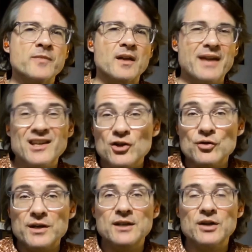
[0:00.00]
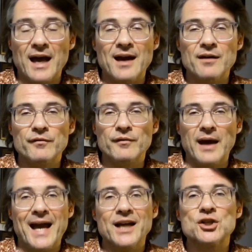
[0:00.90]
Then you need to have
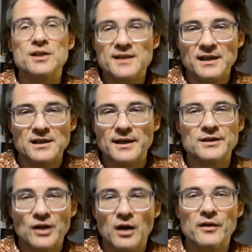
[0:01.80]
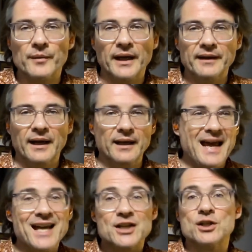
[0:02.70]
action scenes. Let's call them like that,
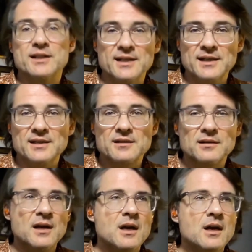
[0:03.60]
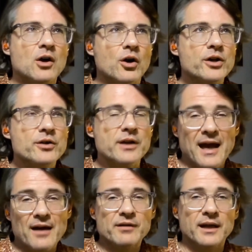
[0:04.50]
action scenes. Or you can
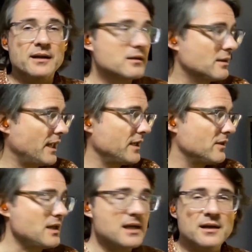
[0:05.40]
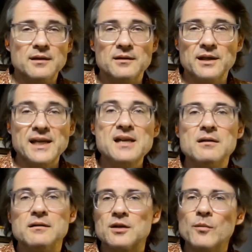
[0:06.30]
have like the
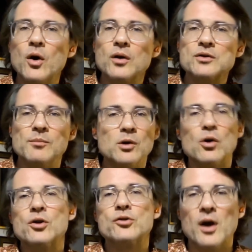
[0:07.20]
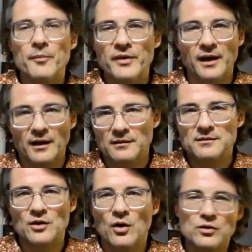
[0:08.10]
eagle, some lore drop thing.
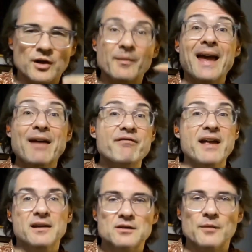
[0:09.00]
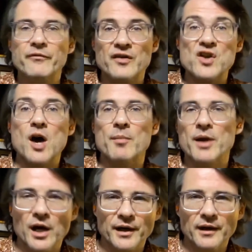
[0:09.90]
So some event, some
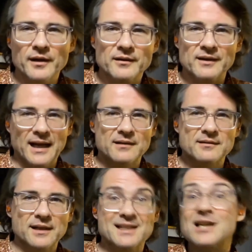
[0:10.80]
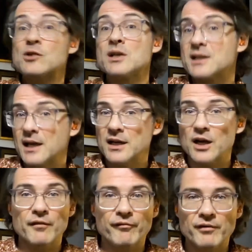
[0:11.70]
phenomenon that is interesting
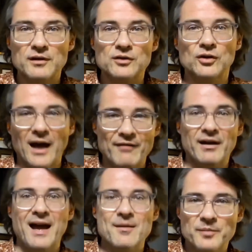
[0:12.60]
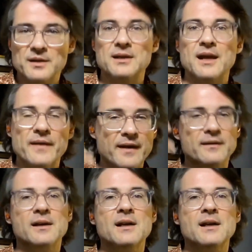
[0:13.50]
enough to have it happen, and then